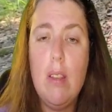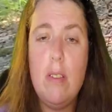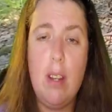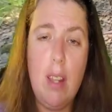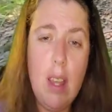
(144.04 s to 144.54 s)

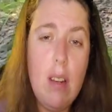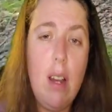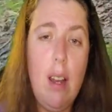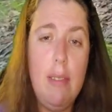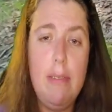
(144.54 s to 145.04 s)
So to kick it
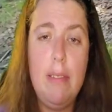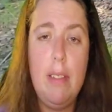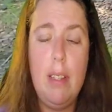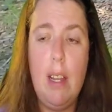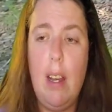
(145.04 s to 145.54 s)
off,
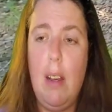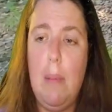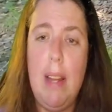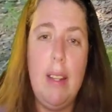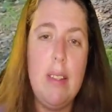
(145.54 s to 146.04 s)

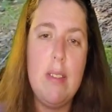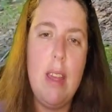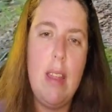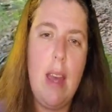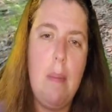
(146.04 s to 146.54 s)
I'd like to
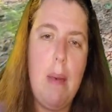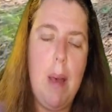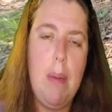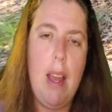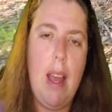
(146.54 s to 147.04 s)
say that
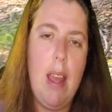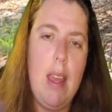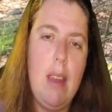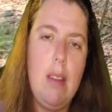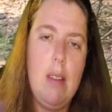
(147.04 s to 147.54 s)
Bob, I,